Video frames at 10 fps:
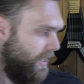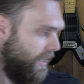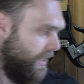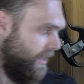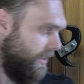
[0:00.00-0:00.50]

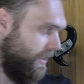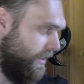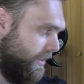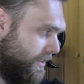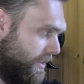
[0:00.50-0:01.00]
and
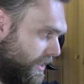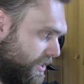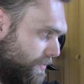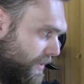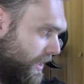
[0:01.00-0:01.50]
he has
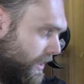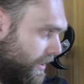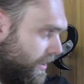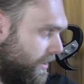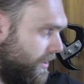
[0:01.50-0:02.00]
made
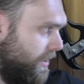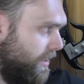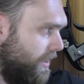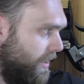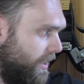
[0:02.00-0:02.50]

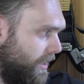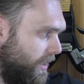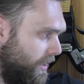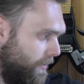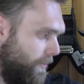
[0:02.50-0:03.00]

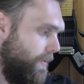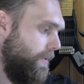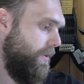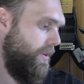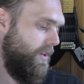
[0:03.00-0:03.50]
a
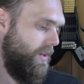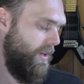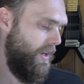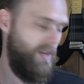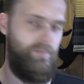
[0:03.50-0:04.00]

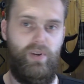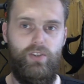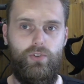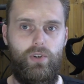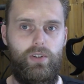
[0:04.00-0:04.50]
pen
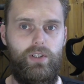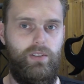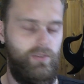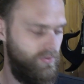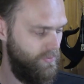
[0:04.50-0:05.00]
drawing
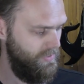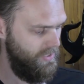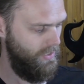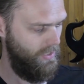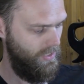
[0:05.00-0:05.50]
for
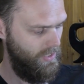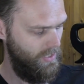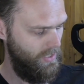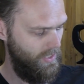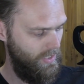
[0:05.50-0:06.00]
me.
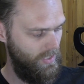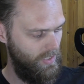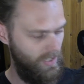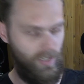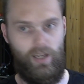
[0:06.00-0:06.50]

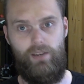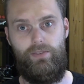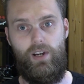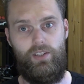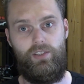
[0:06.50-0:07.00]
I've
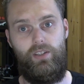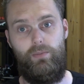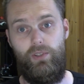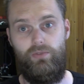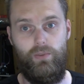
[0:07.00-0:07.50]
asked him
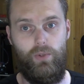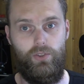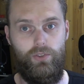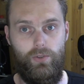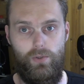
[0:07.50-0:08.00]
if he
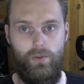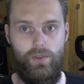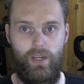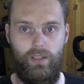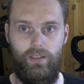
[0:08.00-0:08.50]
wanted to do
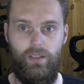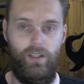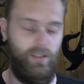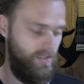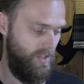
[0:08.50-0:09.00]
that,
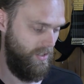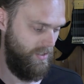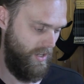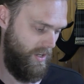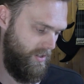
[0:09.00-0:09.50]
and he said
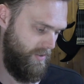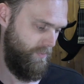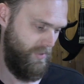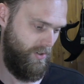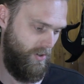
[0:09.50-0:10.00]
yeah,
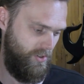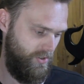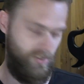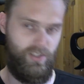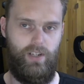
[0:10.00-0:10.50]
because
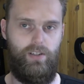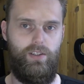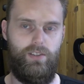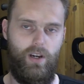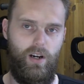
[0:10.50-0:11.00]
your channel
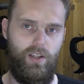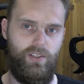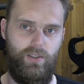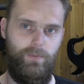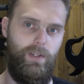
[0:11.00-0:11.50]
is
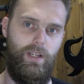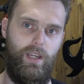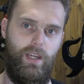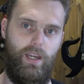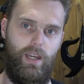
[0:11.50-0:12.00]
awesome
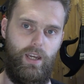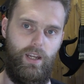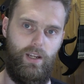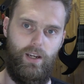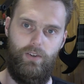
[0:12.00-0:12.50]

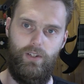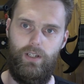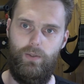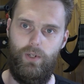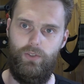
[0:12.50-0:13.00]
and I
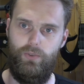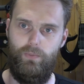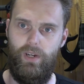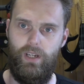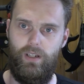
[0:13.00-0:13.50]
really want to
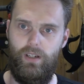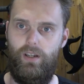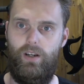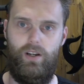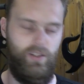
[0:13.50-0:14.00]
make
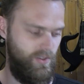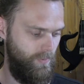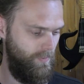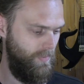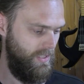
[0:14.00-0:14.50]
an awesome